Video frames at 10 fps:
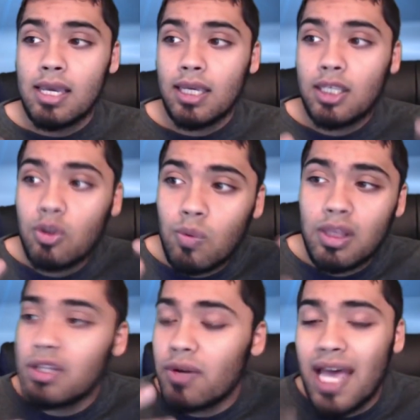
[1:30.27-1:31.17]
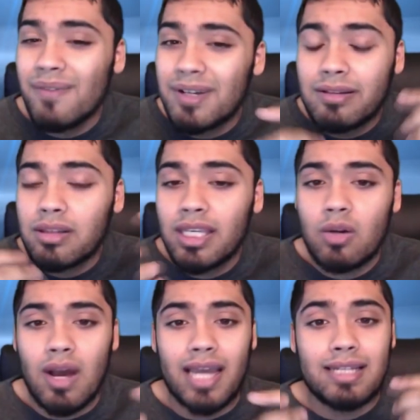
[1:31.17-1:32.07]
you really don't have a
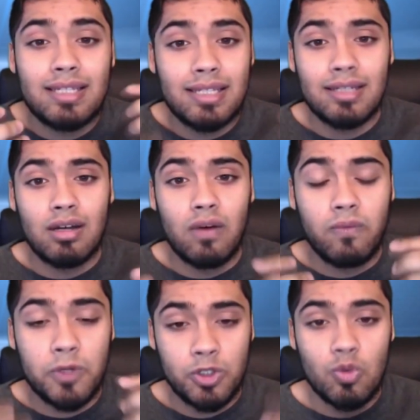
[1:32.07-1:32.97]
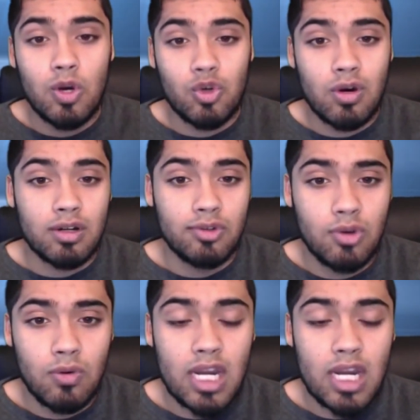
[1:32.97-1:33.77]
clear idea of what you are trying to do.